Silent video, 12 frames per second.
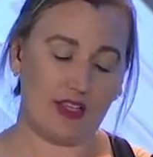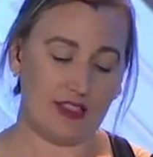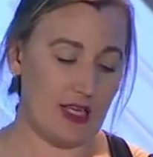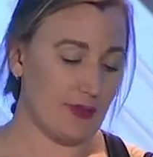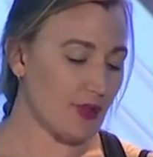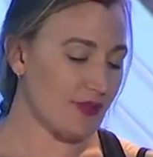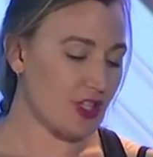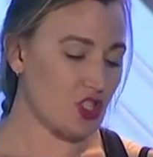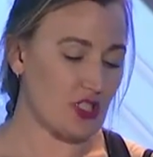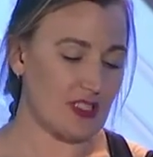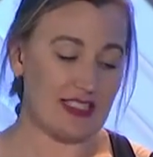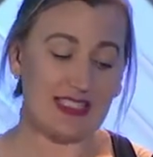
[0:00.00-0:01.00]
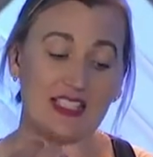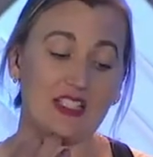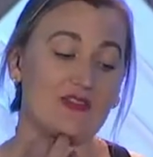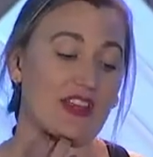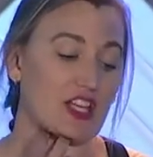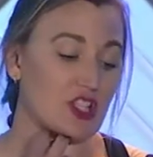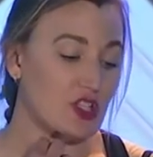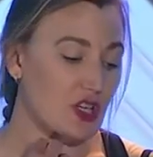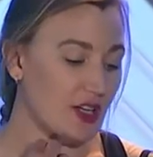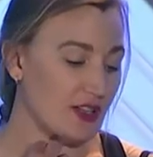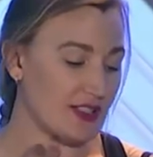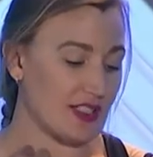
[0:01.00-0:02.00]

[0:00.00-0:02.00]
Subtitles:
double vision, dysphagia,